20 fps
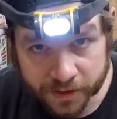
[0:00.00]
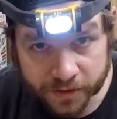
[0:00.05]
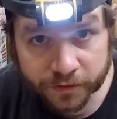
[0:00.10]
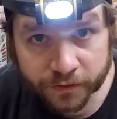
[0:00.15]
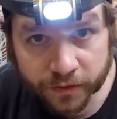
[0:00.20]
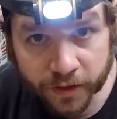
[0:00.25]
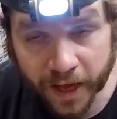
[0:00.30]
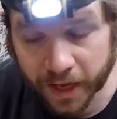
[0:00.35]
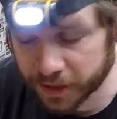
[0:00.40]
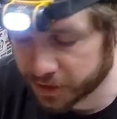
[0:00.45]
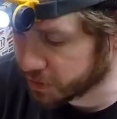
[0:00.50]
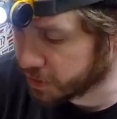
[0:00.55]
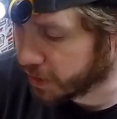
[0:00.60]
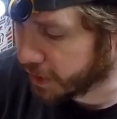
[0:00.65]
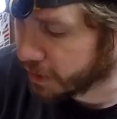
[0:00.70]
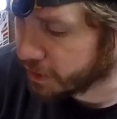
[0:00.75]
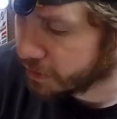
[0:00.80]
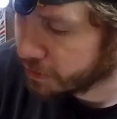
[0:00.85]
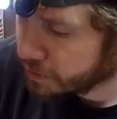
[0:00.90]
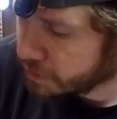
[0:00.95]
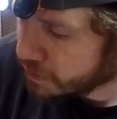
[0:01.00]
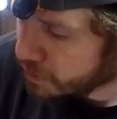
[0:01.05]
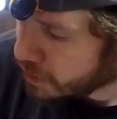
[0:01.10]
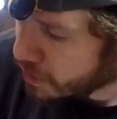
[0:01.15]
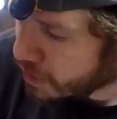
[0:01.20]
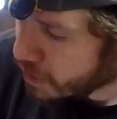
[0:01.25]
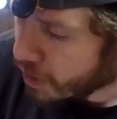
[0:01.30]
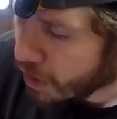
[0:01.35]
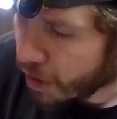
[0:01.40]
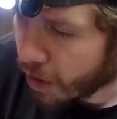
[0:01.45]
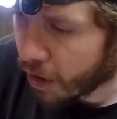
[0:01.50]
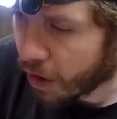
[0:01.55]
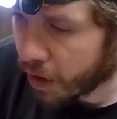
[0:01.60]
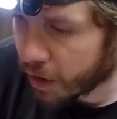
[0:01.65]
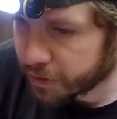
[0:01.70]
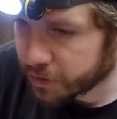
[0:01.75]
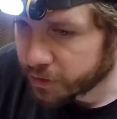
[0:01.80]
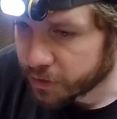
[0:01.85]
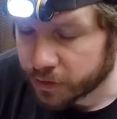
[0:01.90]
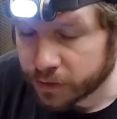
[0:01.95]
Flashlight
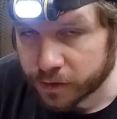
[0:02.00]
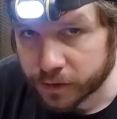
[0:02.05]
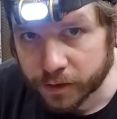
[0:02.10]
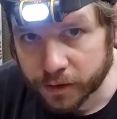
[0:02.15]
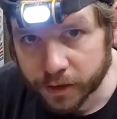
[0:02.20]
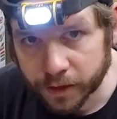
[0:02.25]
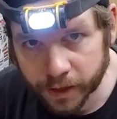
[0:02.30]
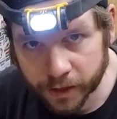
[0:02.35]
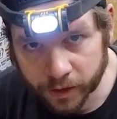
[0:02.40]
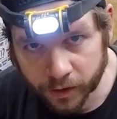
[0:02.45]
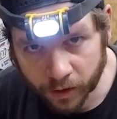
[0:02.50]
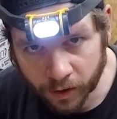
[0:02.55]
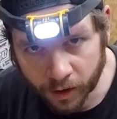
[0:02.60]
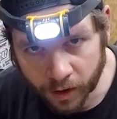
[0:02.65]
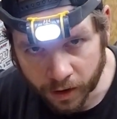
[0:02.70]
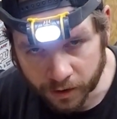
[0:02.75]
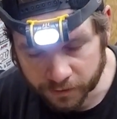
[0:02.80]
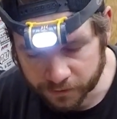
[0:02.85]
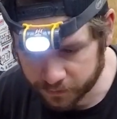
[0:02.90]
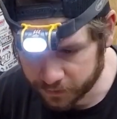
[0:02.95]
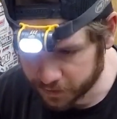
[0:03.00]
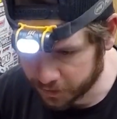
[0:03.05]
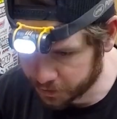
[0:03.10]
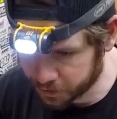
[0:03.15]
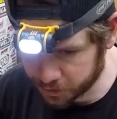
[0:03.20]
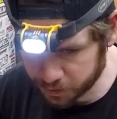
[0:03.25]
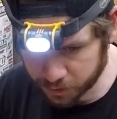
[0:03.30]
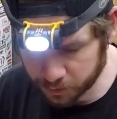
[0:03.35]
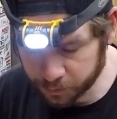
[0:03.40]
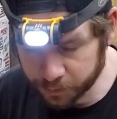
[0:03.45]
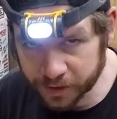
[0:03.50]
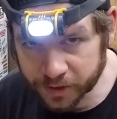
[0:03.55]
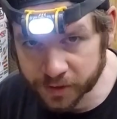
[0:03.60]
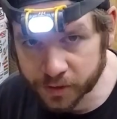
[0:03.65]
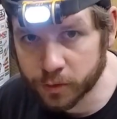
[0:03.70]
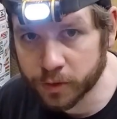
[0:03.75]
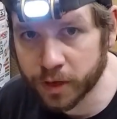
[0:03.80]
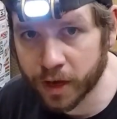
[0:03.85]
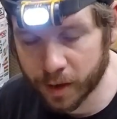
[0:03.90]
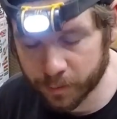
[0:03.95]
on and off. It shouldn't be so
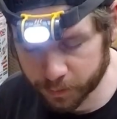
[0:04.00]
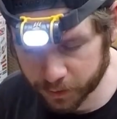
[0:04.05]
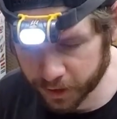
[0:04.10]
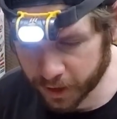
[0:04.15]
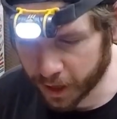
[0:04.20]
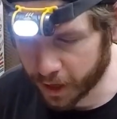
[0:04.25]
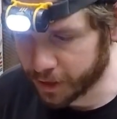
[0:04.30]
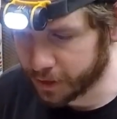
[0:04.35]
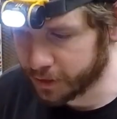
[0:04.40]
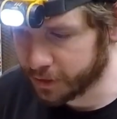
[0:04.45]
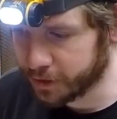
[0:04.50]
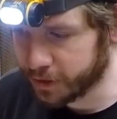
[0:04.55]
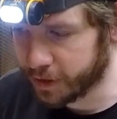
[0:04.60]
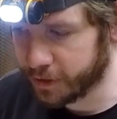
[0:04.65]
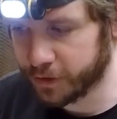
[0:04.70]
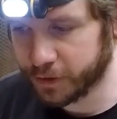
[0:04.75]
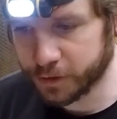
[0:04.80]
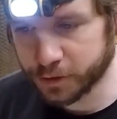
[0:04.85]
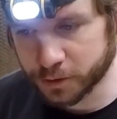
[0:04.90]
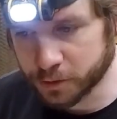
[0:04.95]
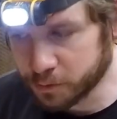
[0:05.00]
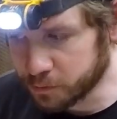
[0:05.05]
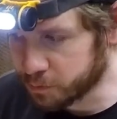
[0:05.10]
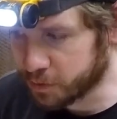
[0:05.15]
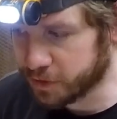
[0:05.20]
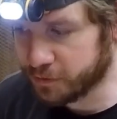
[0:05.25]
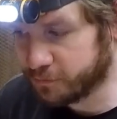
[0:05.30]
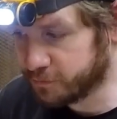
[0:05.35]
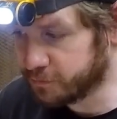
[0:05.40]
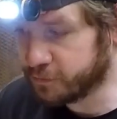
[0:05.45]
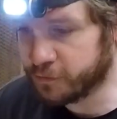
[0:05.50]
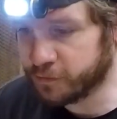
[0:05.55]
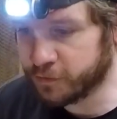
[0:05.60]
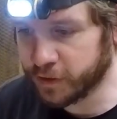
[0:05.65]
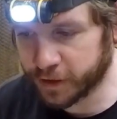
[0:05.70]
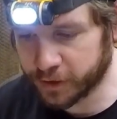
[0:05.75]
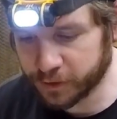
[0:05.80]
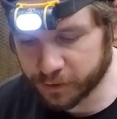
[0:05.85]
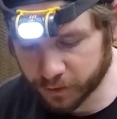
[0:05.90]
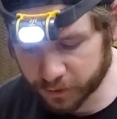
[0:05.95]
complicated, and they shouldn't be
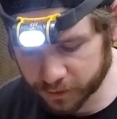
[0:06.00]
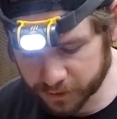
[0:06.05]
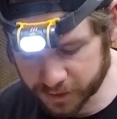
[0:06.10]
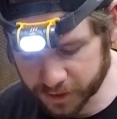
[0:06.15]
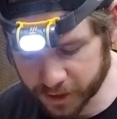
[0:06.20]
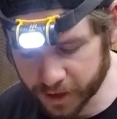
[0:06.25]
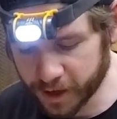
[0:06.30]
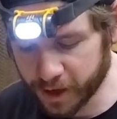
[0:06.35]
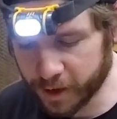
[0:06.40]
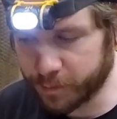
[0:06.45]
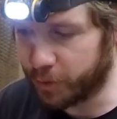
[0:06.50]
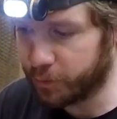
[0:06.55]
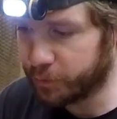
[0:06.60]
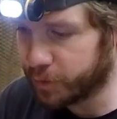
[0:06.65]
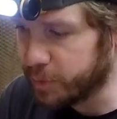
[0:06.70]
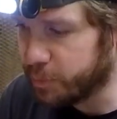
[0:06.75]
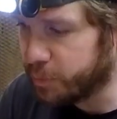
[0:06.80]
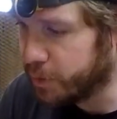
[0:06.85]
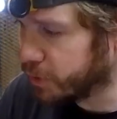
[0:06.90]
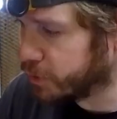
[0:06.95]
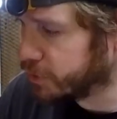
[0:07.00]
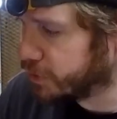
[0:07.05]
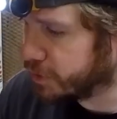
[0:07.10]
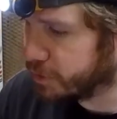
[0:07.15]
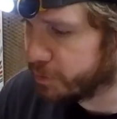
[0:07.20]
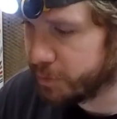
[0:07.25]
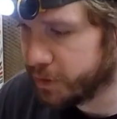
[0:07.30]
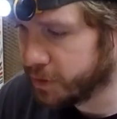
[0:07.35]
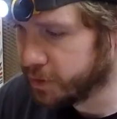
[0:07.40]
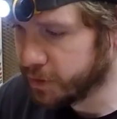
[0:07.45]
flicking all the time. I rebuild them.